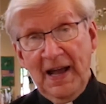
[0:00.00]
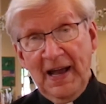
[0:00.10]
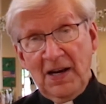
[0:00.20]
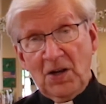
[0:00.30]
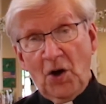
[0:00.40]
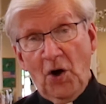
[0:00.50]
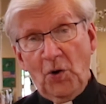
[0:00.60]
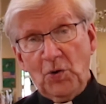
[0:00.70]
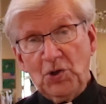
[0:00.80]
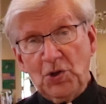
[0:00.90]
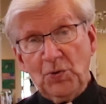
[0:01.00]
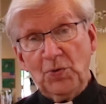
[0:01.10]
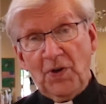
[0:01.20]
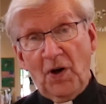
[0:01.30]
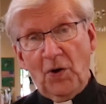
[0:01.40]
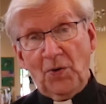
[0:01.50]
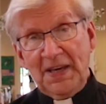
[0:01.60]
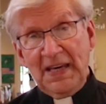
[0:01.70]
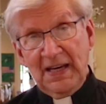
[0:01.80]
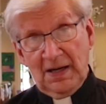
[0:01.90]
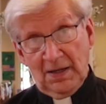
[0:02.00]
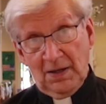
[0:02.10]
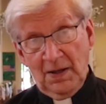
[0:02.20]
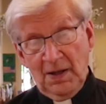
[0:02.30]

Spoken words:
and go to the holy hill.